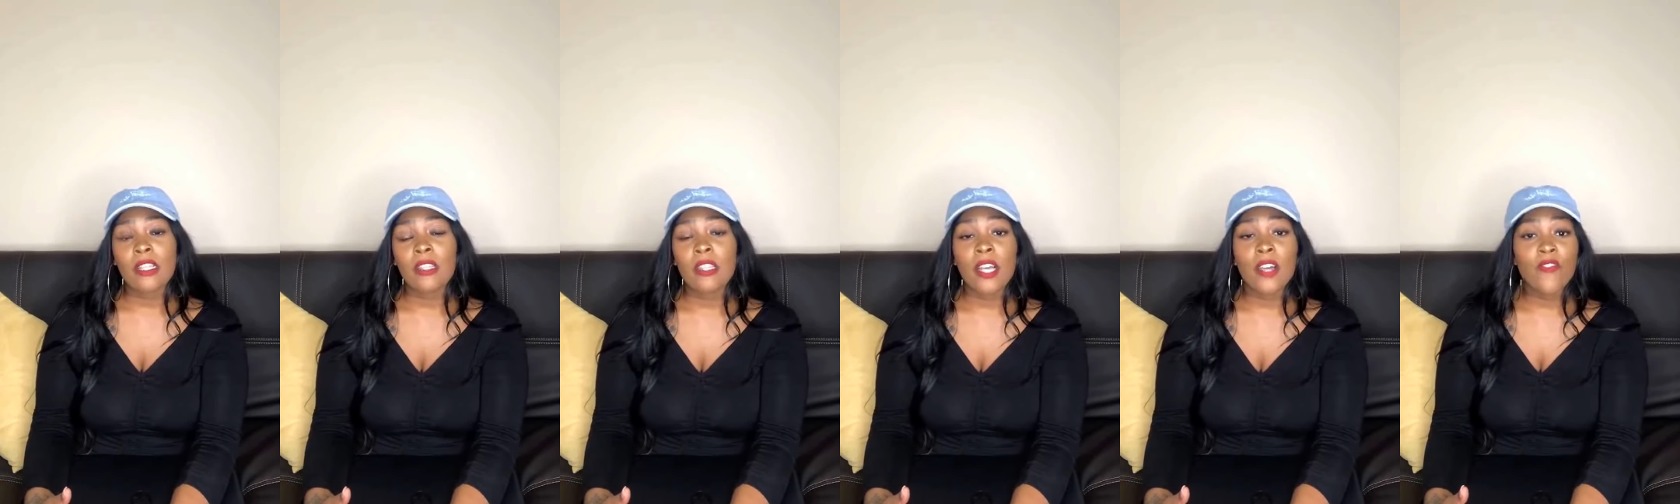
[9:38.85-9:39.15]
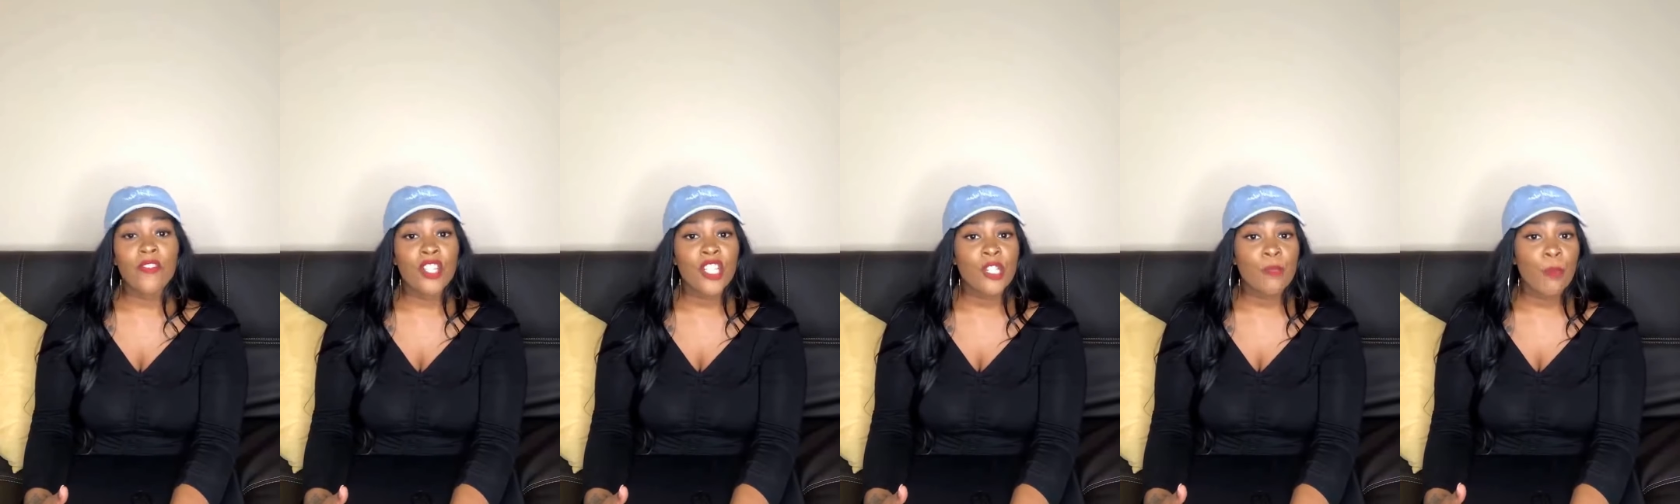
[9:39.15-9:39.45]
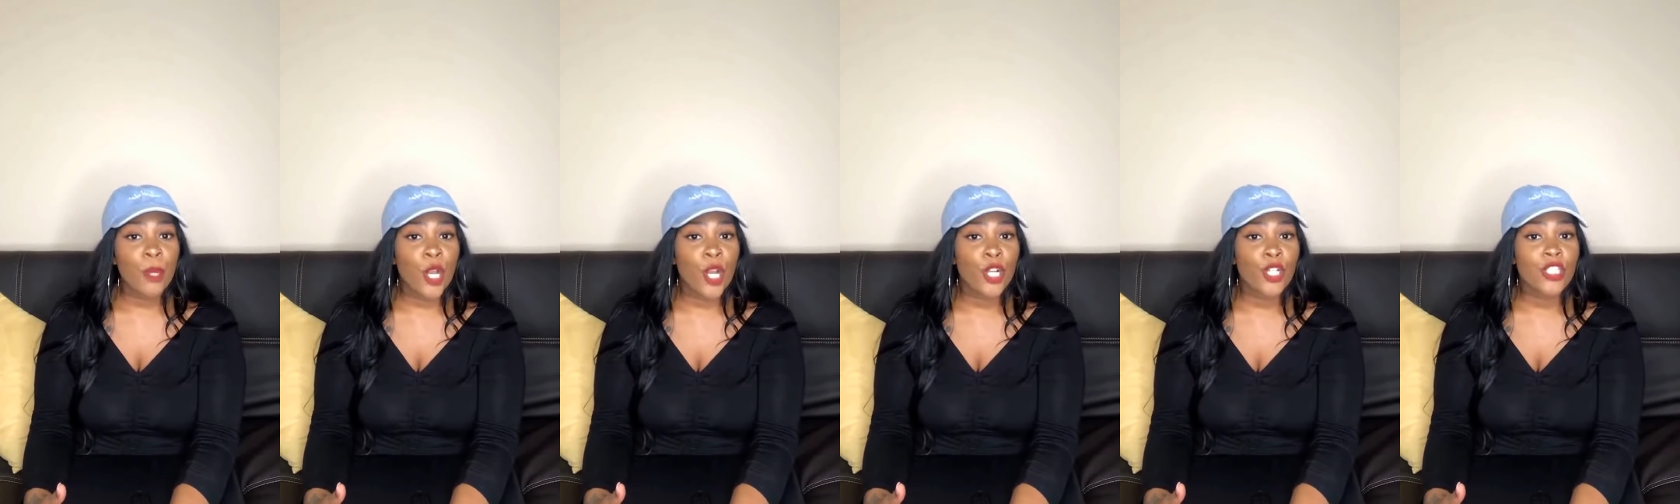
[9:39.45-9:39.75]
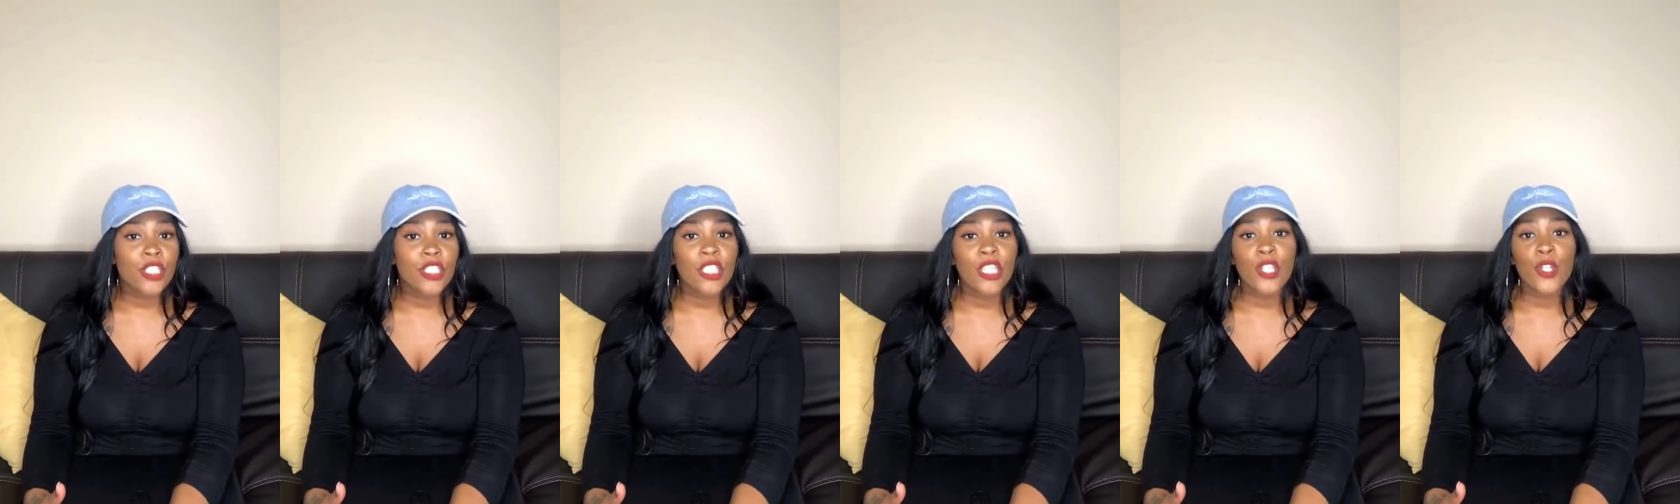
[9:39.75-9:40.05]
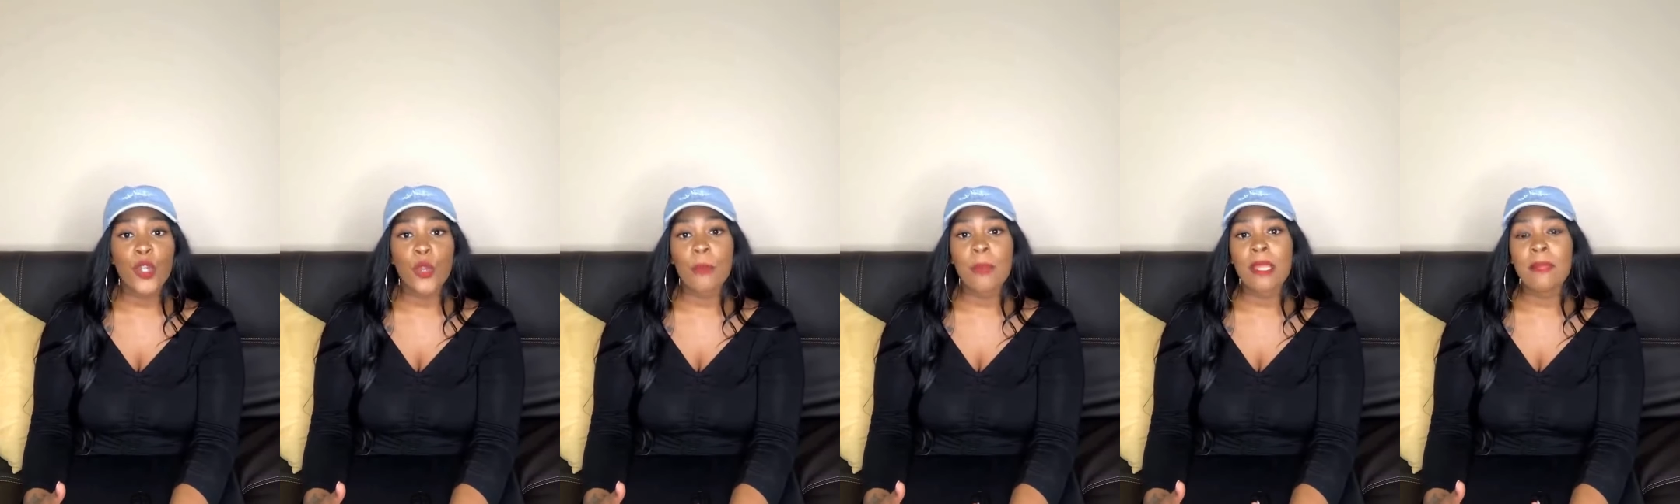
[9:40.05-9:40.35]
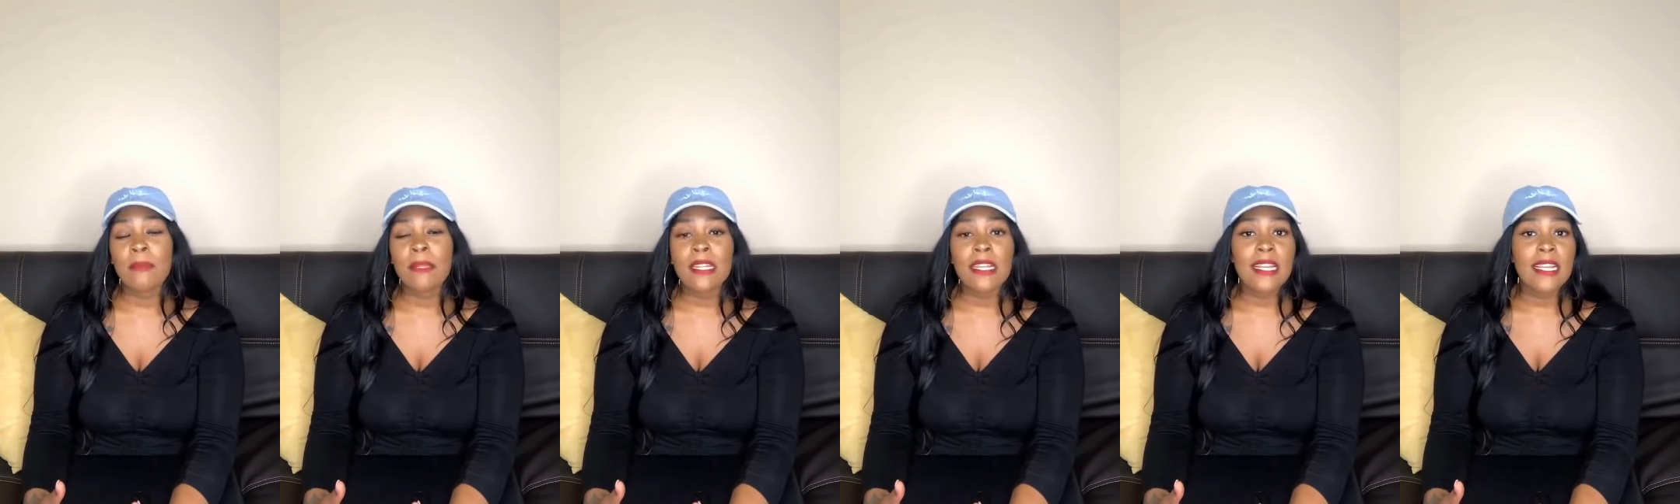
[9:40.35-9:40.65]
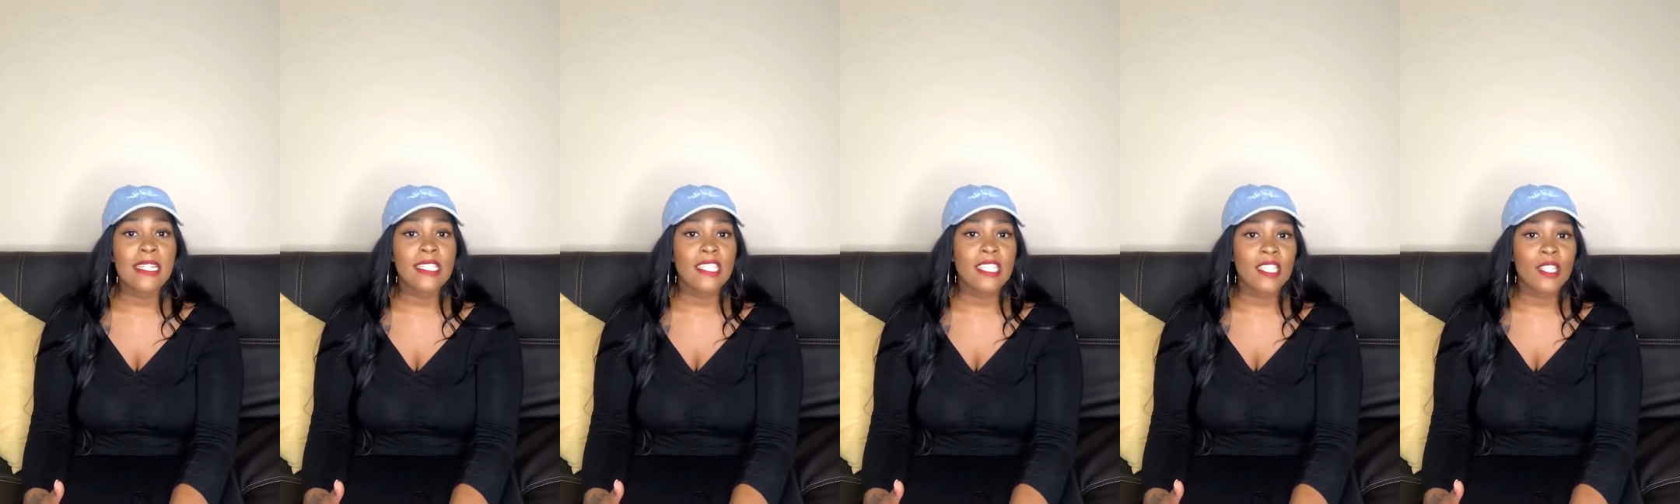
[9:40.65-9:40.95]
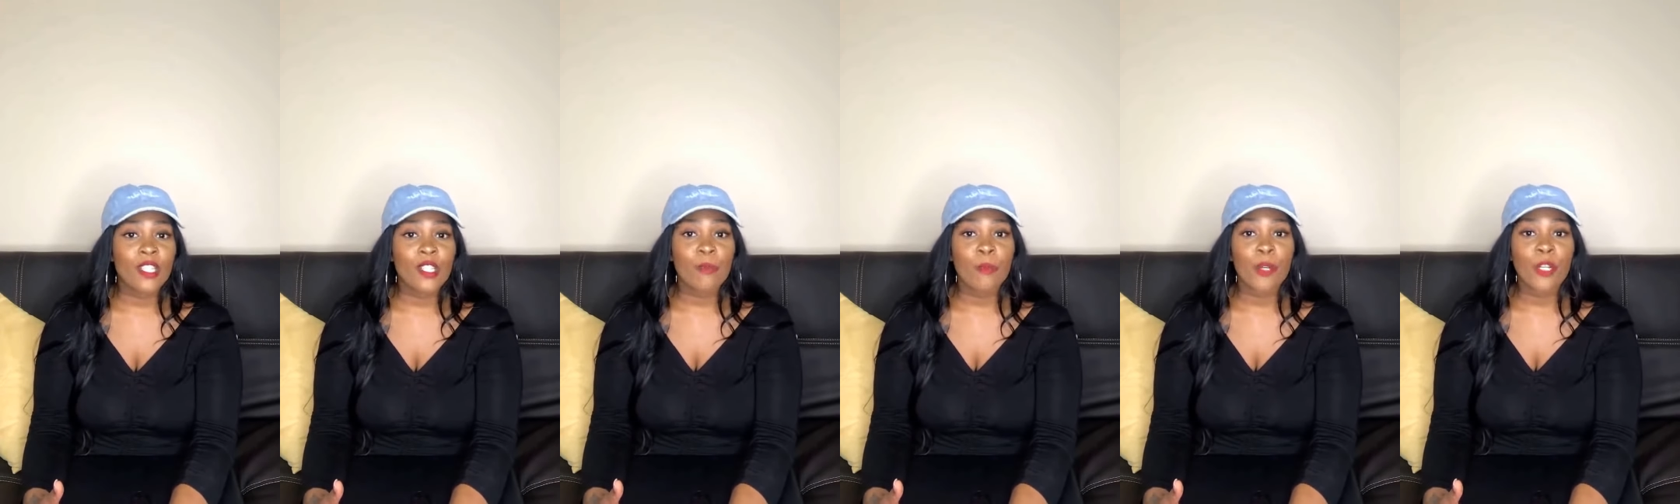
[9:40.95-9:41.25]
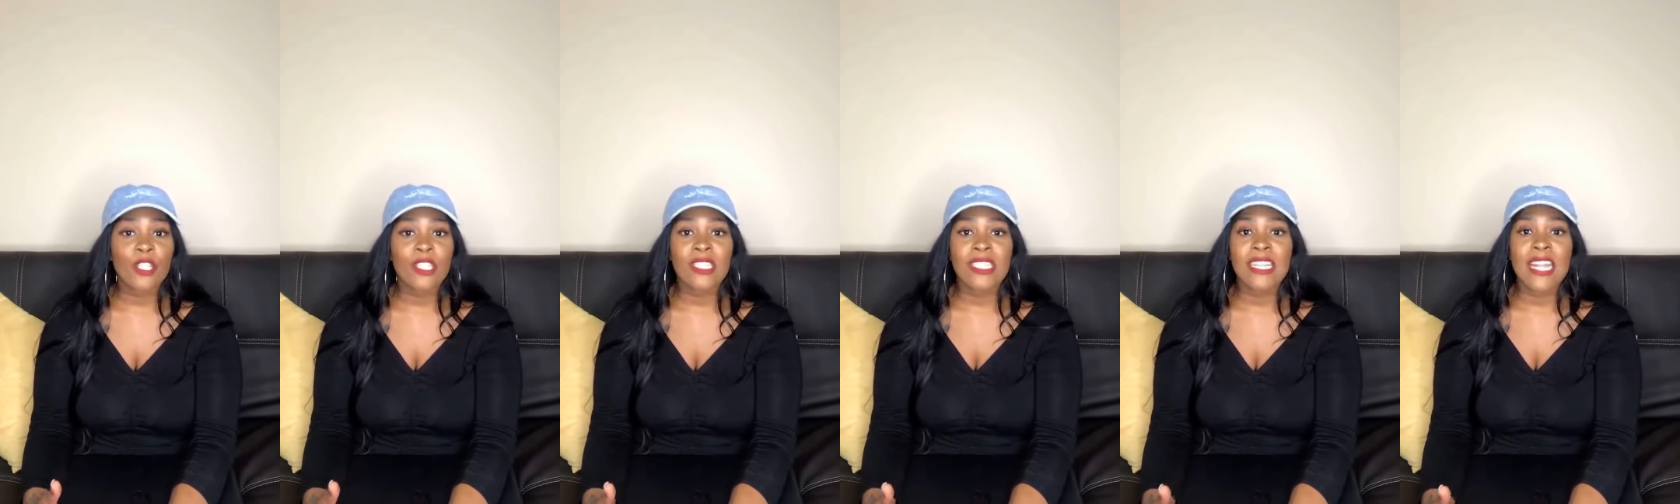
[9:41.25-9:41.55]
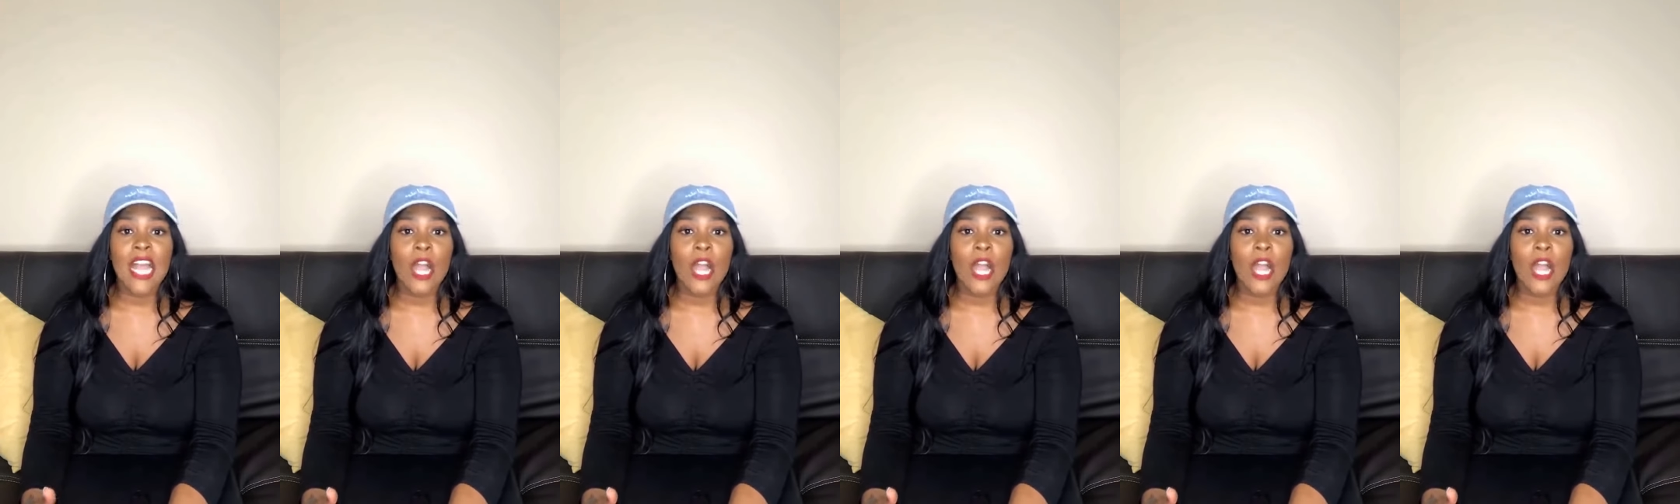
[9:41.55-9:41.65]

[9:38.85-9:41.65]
love this person or may be into this person.